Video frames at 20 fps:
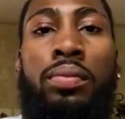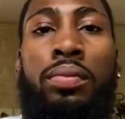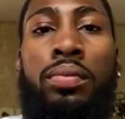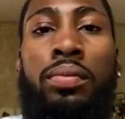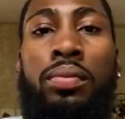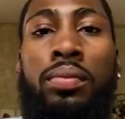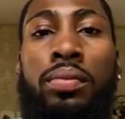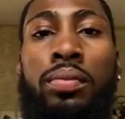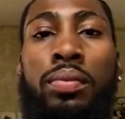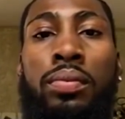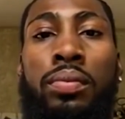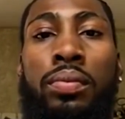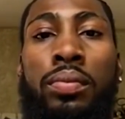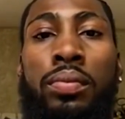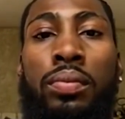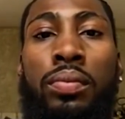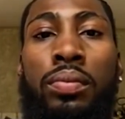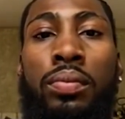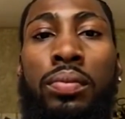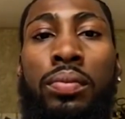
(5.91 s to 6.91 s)
did you have
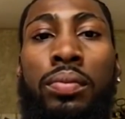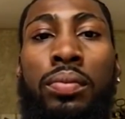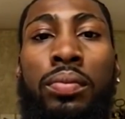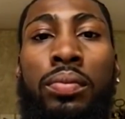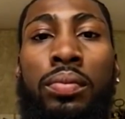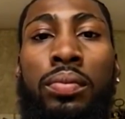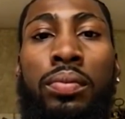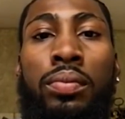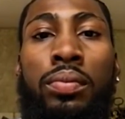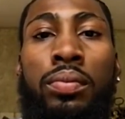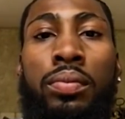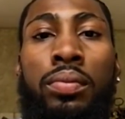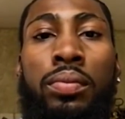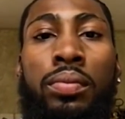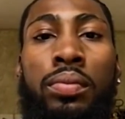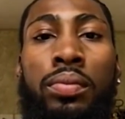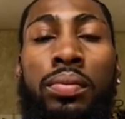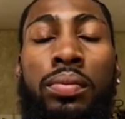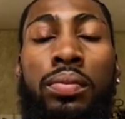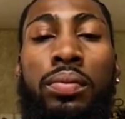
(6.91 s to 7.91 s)
uh, talks with the
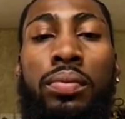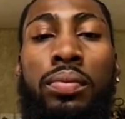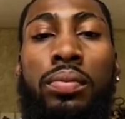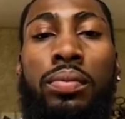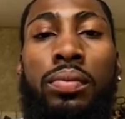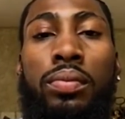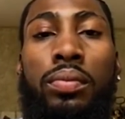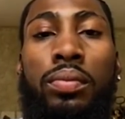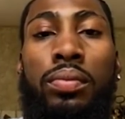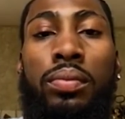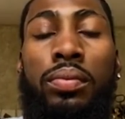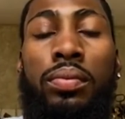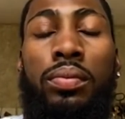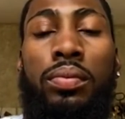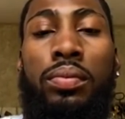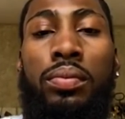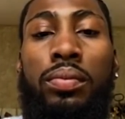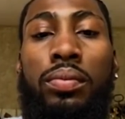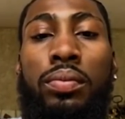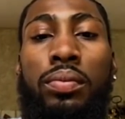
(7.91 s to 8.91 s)
Raiders prior during
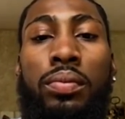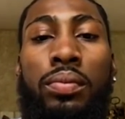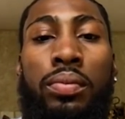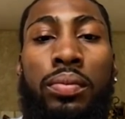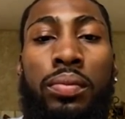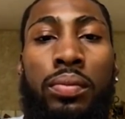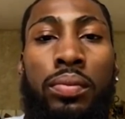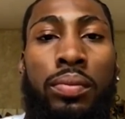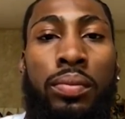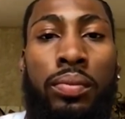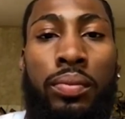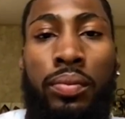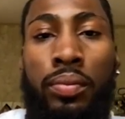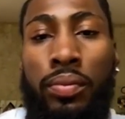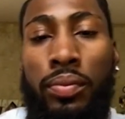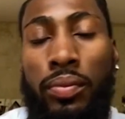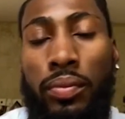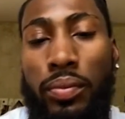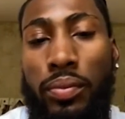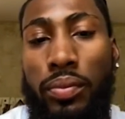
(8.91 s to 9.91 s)
the draft
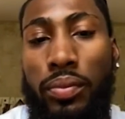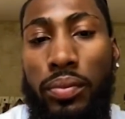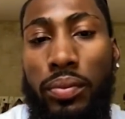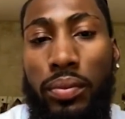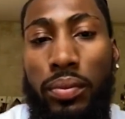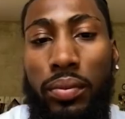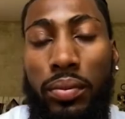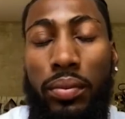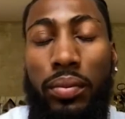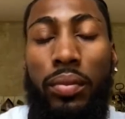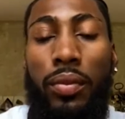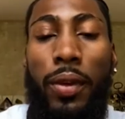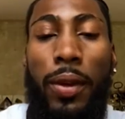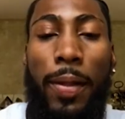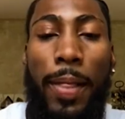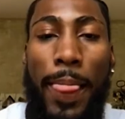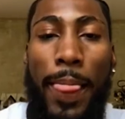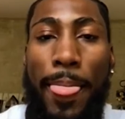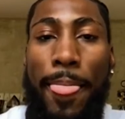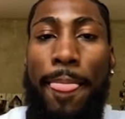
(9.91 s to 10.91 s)
process, and and did
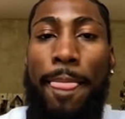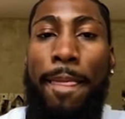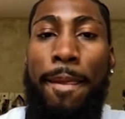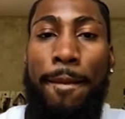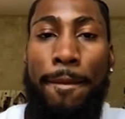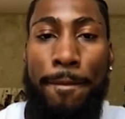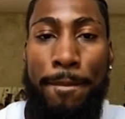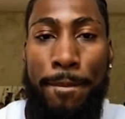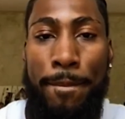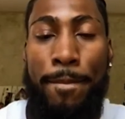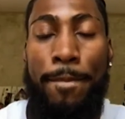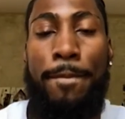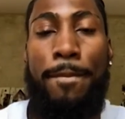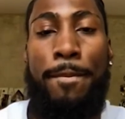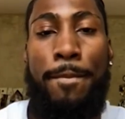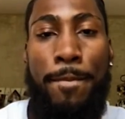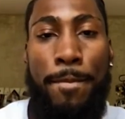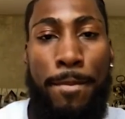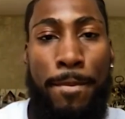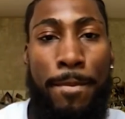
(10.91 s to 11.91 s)
you feel like that was a
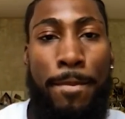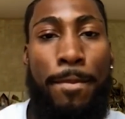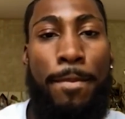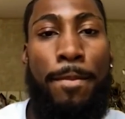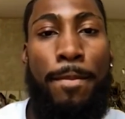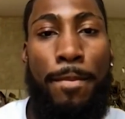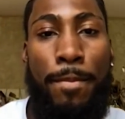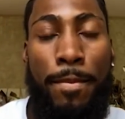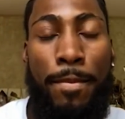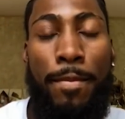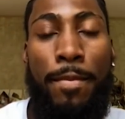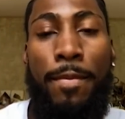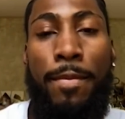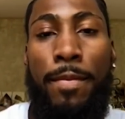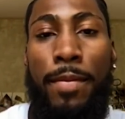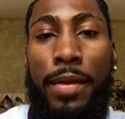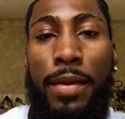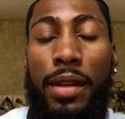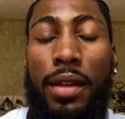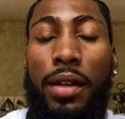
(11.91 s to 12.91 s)
landing spot, potential landing
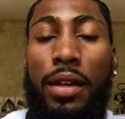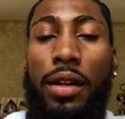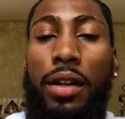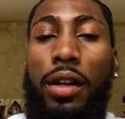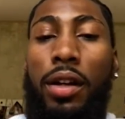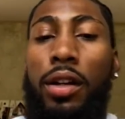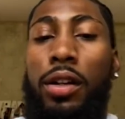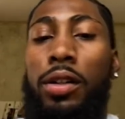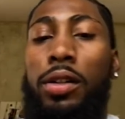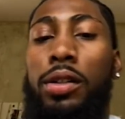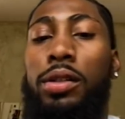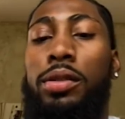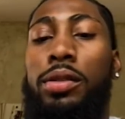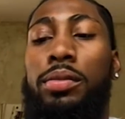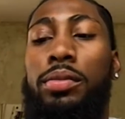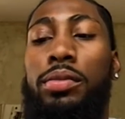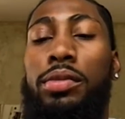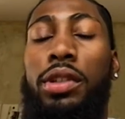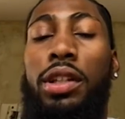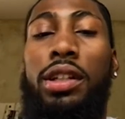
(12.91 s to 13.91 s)
spot for you?
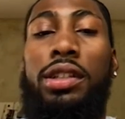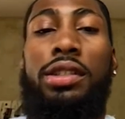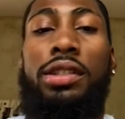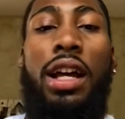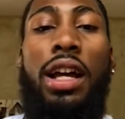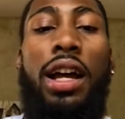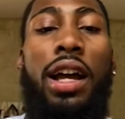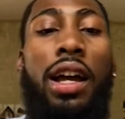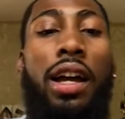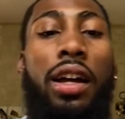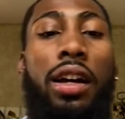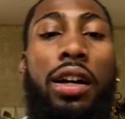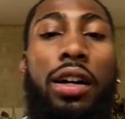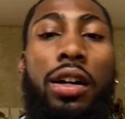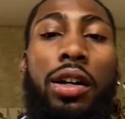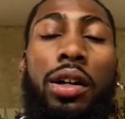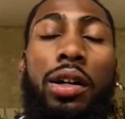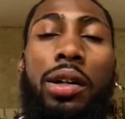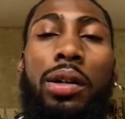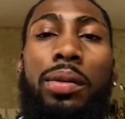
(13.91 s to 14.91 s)
Um, yes, I had
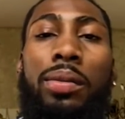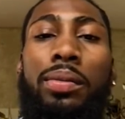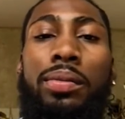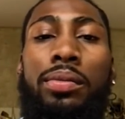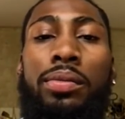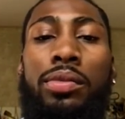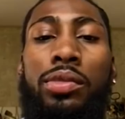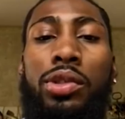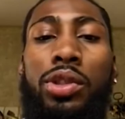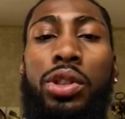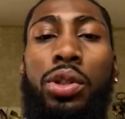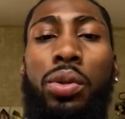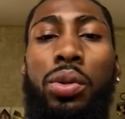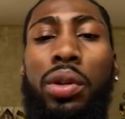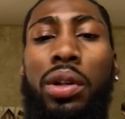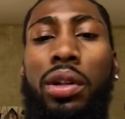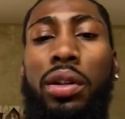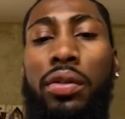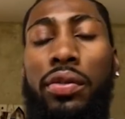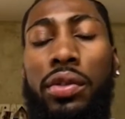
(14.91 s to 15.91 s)
um,
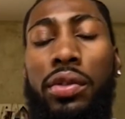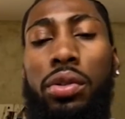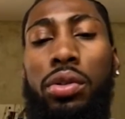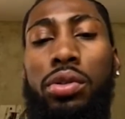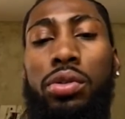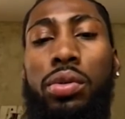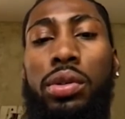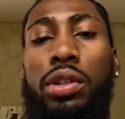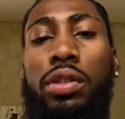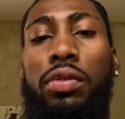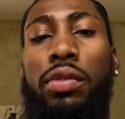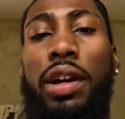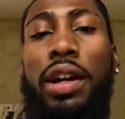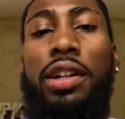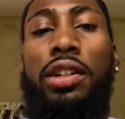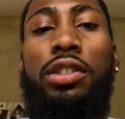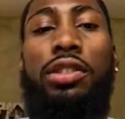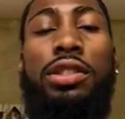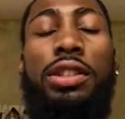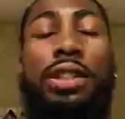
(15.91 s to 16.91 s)
two interviews with the
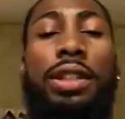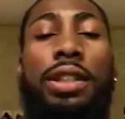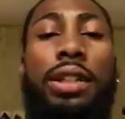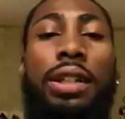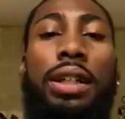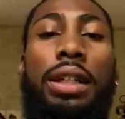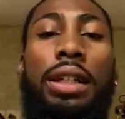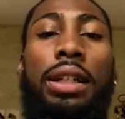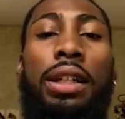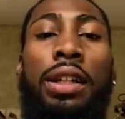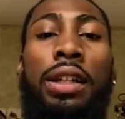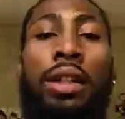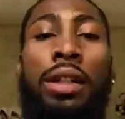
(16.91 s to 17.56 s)
Raiders, and